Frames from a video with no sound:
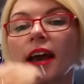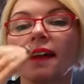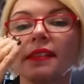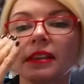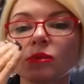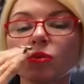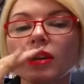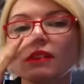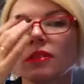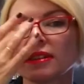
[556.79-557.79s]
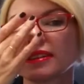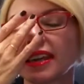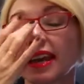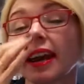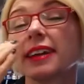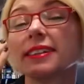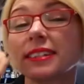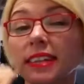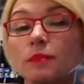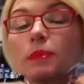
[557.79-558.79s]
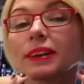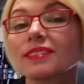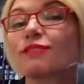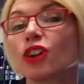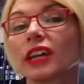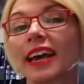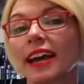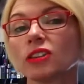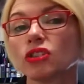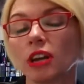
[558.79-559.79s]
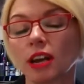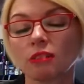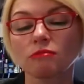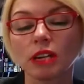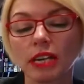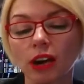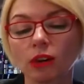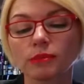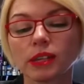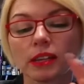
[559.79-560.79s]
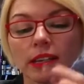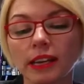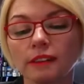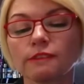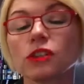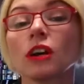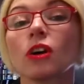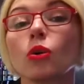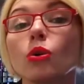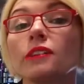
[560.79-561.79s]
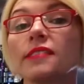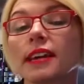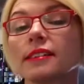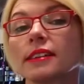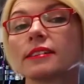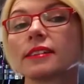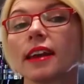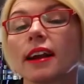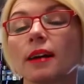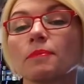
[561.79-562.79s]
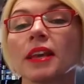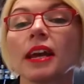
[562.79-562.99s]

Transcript: And this will give the skin a deep exfoliation and really help to lift all of that dead skin up.